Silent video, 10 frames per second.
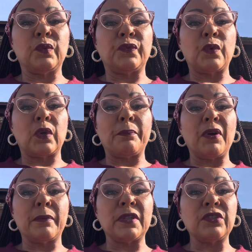an
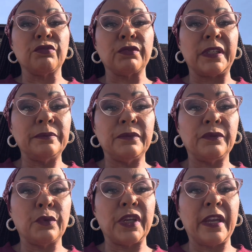apartment to rent
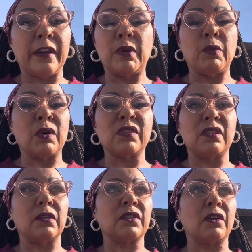for a year. We won't
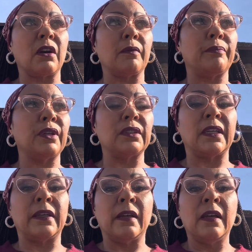still start
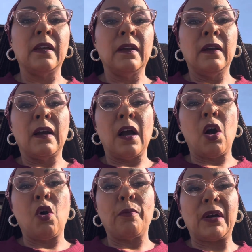building a
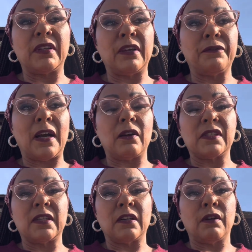home out there for
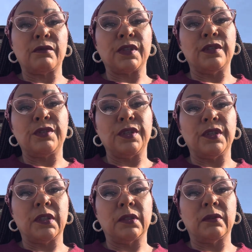ourselves
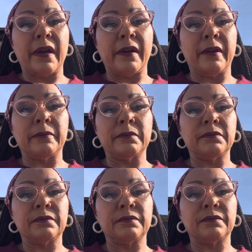until
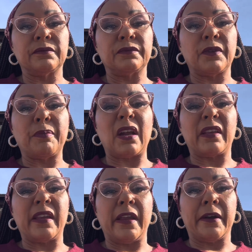for about
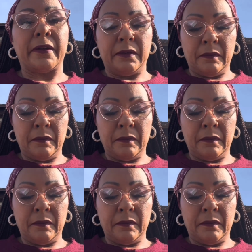a year.